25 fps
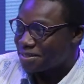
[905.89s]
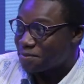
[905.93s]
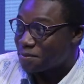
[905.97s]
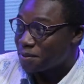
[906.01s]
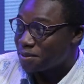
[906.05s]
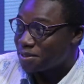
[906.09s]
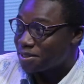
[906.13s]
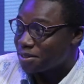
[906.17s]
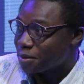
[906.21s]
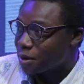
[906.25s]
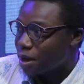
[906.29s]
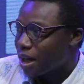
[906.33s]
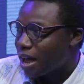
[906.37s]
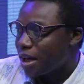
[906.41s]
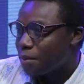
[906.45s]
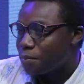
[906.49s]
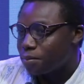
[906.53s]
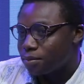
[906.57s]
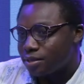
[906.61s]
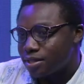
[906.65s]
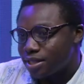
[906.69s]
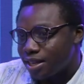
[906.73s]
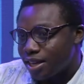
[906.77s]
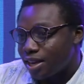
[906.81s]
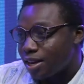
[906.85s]
Pretty, I'm
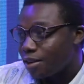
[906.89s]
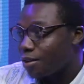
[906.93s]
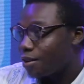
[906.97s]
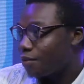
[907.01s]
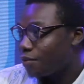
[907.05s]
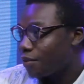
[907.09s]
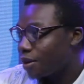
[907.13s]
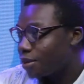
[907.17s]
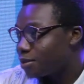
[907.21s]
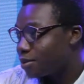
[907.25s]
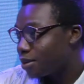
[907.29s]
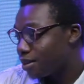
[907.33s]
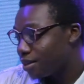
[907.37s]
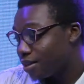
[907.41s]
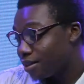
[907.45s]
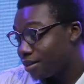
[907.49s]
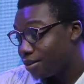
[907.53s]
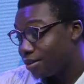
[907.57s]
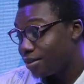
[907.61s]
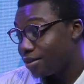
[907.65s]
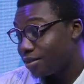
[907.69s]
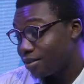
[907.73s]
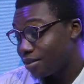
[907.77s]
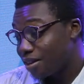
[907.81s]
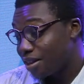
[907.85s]
thinking of actually
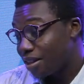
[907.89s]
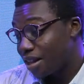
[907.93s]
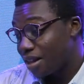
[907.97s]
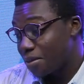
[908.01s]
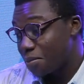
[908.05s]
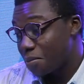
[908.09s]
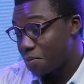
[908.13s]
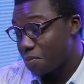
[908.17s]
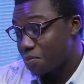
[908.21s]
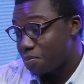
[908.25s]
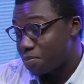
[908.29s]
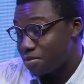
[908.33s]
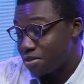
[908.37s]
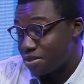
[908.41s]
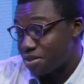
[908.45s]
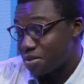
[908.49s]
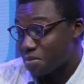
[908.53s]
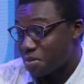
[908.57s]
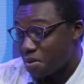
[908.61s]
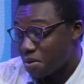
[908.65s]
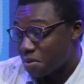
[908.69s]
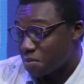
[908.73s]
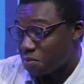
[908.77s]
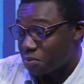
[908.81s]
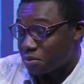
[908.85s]
looking at pretty
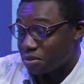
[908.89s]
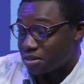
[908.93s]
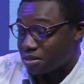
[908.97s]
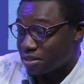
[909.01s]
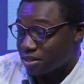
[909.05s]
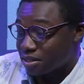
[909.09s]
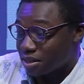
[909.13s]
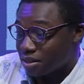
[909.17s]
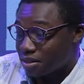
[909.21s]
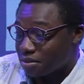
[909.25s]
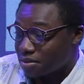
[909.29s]
well now.